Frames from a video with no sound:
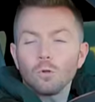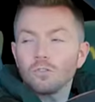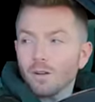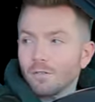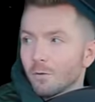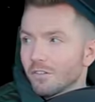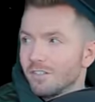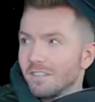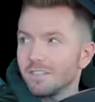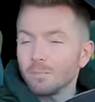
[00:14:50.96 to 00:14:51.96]
Also, I've
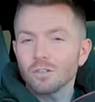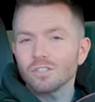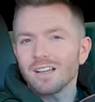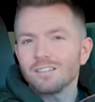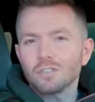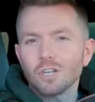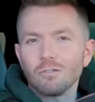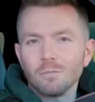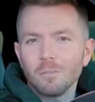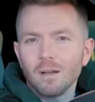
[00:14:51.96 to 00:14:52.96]
noticed this is a much nicer
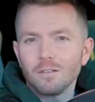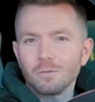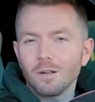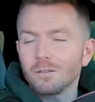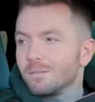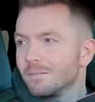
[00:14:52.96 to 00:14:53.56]
showroom than mine as well.